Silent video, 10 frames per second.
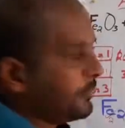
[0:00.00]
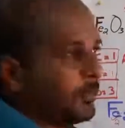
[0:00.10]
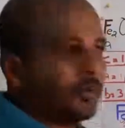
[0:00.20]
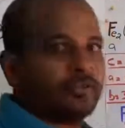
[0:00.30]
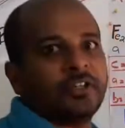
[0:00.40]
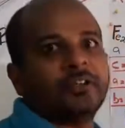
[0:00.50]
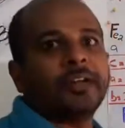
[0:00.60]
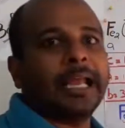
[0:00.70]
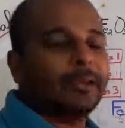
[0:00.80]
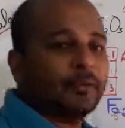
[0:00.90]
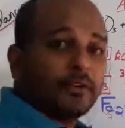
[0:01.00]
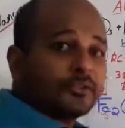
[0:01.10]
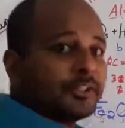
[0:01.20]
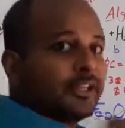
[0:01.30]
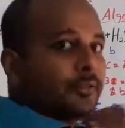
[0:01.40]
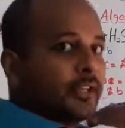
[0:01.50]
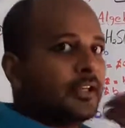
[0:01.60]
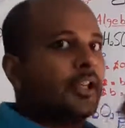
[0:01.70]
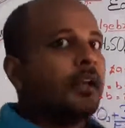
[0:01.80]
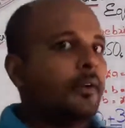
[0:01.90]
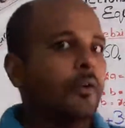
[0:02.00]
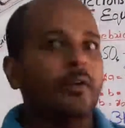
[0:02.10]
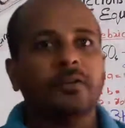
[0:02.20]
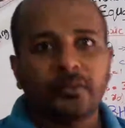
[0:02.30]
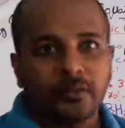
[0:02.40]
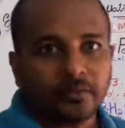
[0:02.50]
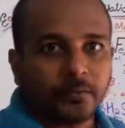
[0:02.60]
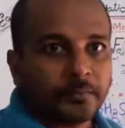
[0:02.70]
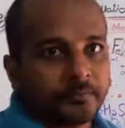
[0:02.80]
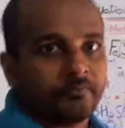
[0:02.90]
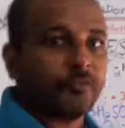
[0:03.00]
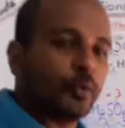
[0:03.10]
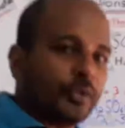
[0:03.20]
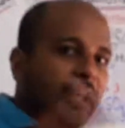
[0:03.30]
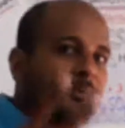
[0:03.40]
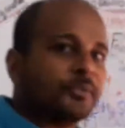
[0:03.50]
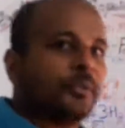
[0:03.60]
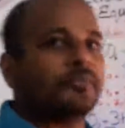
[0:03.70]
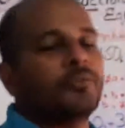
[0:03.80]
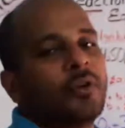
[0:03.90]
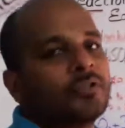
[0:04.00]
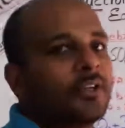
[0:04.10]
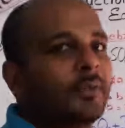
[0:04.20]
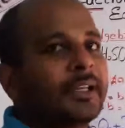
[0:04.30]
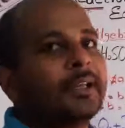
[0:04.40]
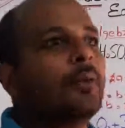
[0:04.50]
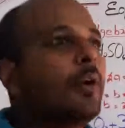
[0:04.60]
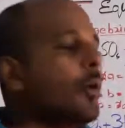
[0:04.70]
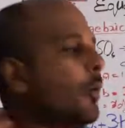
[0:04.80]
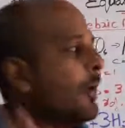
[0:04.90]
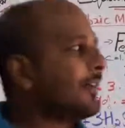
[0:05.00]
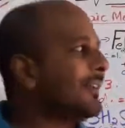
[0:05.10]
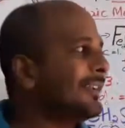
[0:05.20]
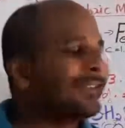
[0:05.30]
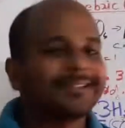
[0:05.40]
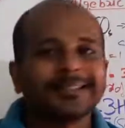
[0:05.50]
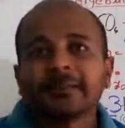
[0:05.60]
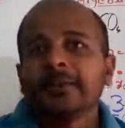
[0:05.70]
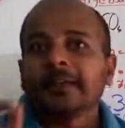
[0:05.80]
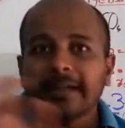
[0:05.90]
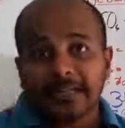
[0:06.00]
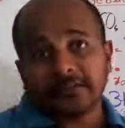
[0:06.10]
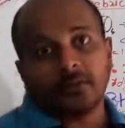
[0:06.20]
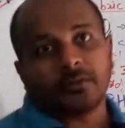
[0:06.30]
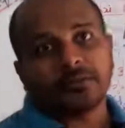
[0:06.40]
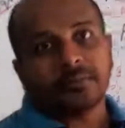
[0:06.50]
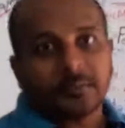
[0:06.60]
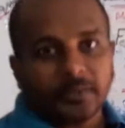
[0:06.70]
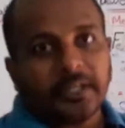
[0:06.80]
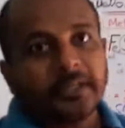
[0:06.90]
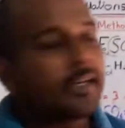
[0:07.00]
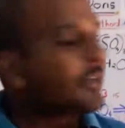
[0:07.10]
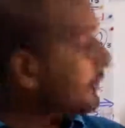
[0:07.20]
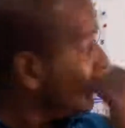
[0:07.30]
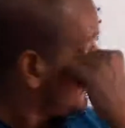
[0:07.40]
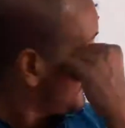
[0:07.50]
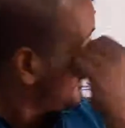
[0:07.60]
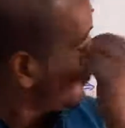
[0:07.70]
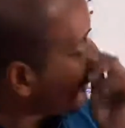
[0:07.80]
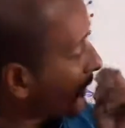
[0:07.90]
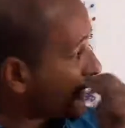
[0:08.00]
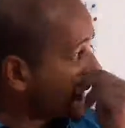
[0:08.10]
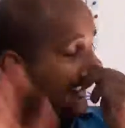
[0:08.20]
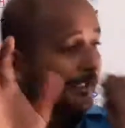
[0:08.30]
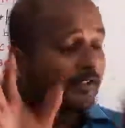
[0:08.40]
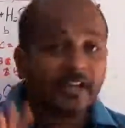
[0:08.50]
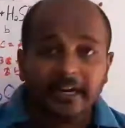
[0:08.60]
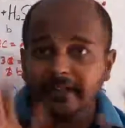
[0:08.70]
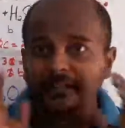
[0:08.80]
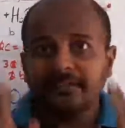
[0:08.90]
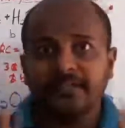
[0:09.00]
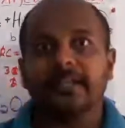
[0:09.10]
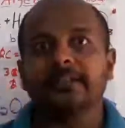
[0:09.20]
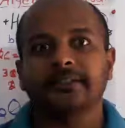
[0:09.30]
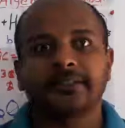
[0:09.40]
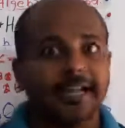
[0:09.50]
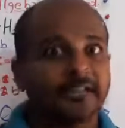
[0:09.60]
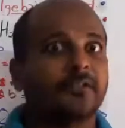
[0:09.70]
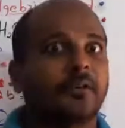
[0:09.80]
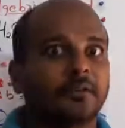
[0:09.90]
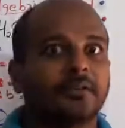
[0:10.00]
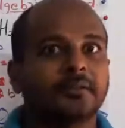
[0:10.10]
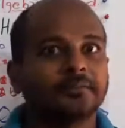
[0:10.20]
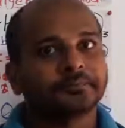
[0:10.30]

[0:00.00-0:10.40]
portion, I will also give the notes also. Two types of notes I will give. One is class notes. Okay, that is one of the important things regarding science. Class notes.